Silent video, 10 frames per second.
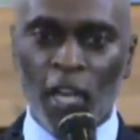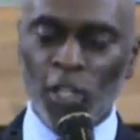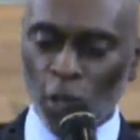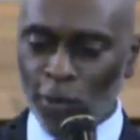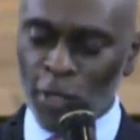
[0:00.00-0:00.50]

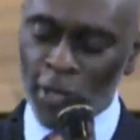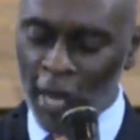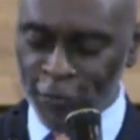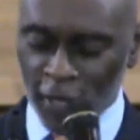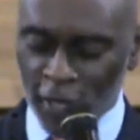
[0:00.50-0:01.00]
You know, you
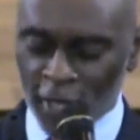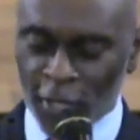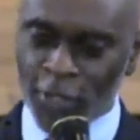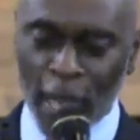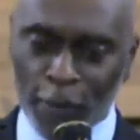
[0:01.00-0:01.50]
have to
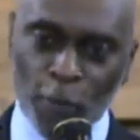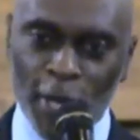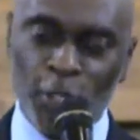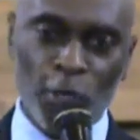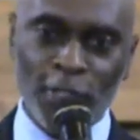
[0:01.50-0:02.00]

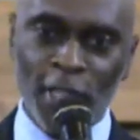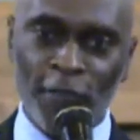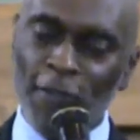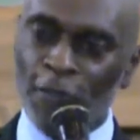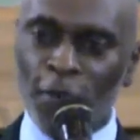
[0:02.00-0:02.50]
separate
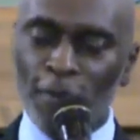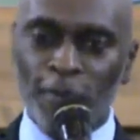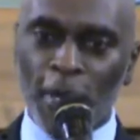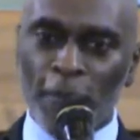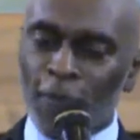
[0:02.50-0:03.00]
yourself even from
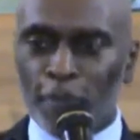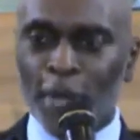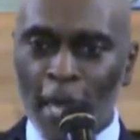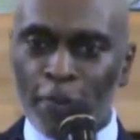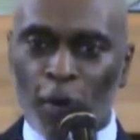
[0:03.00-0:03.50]
from
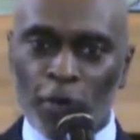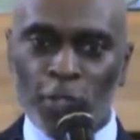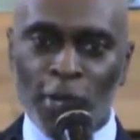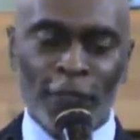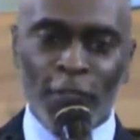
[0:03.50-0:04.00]
people.
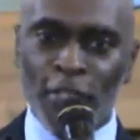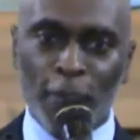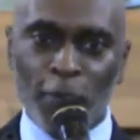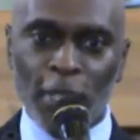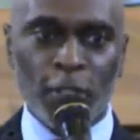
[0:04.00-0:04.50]
You have to
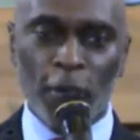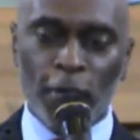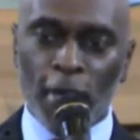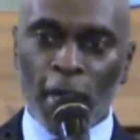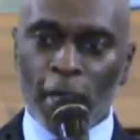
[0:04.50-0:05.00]
separate your.
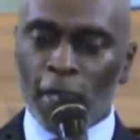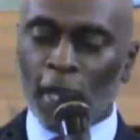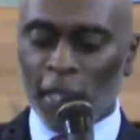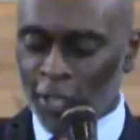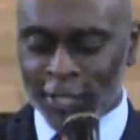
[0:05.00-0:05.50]

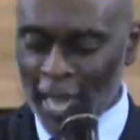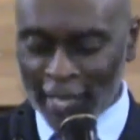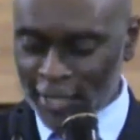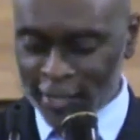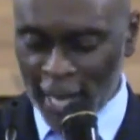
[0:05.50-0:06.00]
Uh, it's
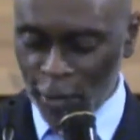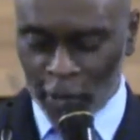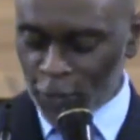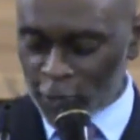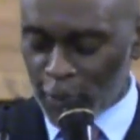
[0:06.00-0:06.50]
sad to say, you
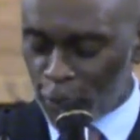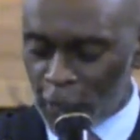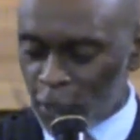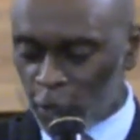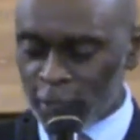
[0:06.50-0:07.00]
have to
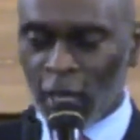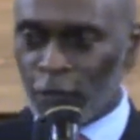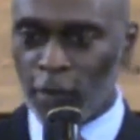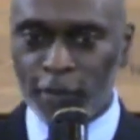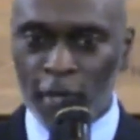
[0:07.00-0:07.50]
separate yourself
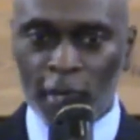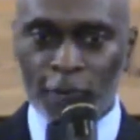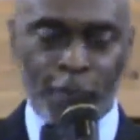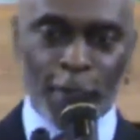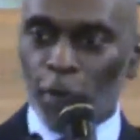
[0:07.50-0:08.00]
from
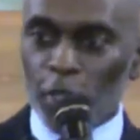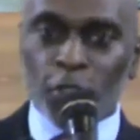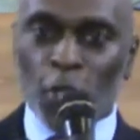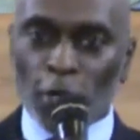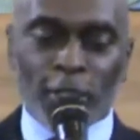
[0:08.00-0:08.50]
people in the
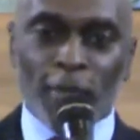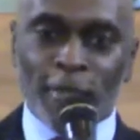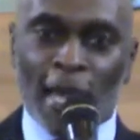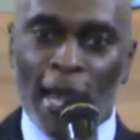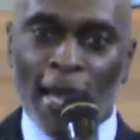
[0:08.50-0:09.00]
church
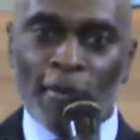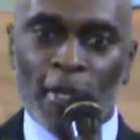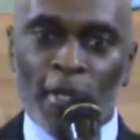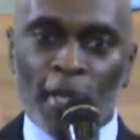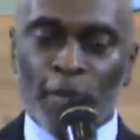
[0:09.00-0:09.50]
sometime
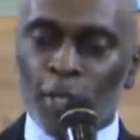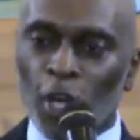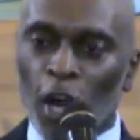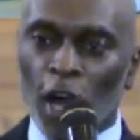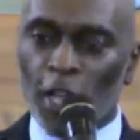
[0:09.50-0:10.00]

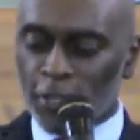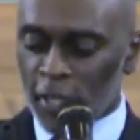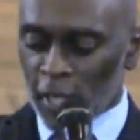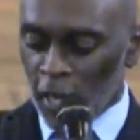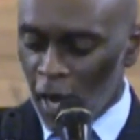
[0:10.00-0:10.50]
because
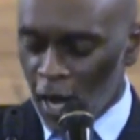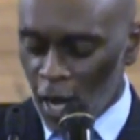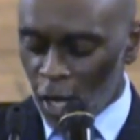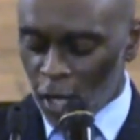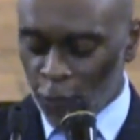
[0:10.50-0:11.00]

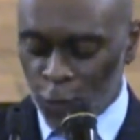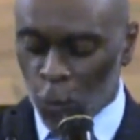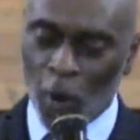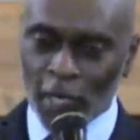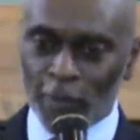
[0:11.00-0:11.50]
uh, if you
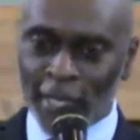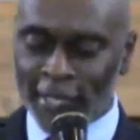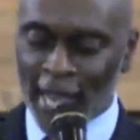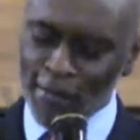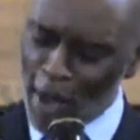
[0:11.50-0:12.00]
want to be
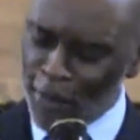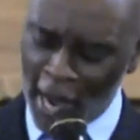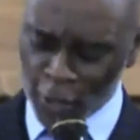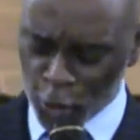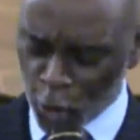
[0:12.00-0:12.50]
saved, my
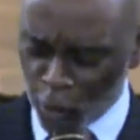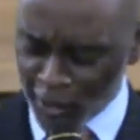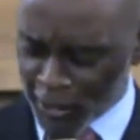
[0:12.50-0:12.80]
pastor told me